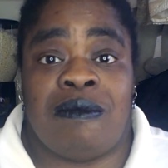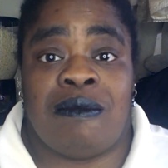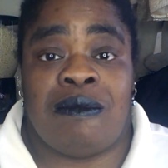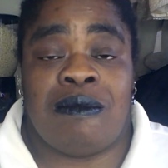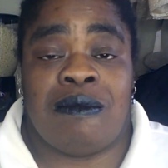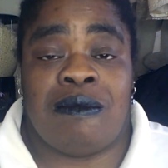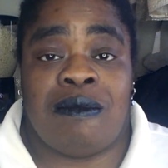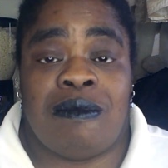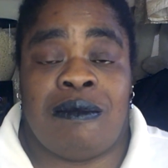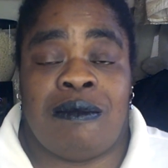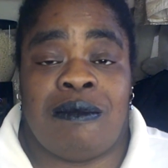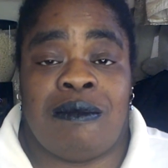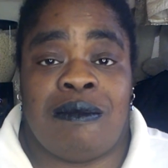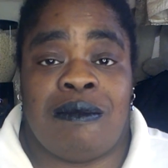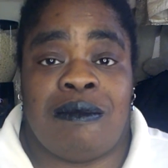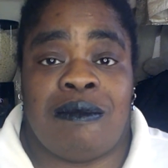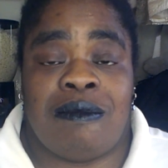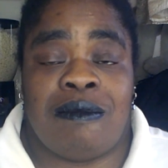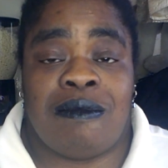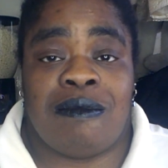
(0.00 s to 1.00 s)

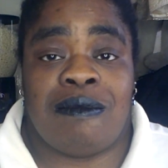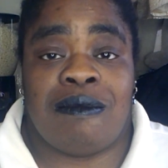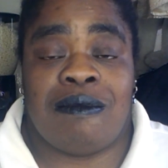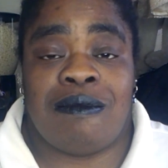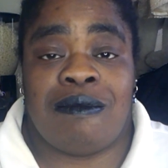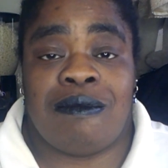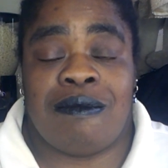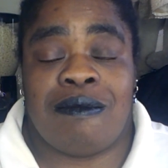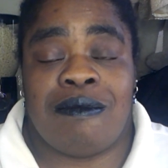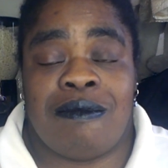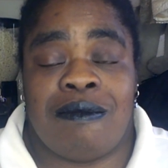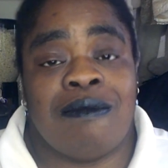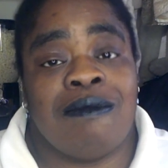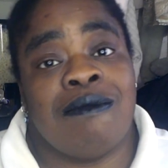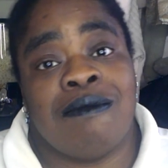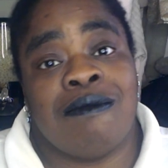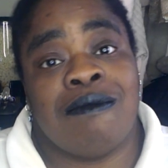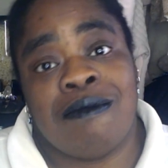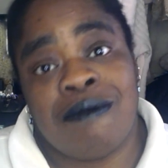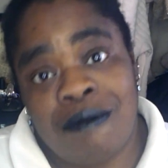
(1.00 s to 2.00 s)

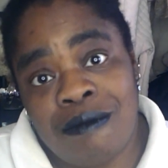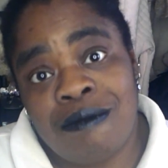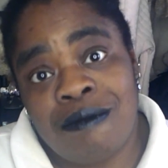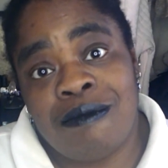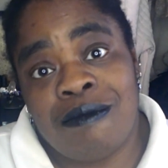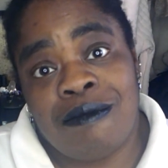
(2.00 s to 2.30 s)
(silence)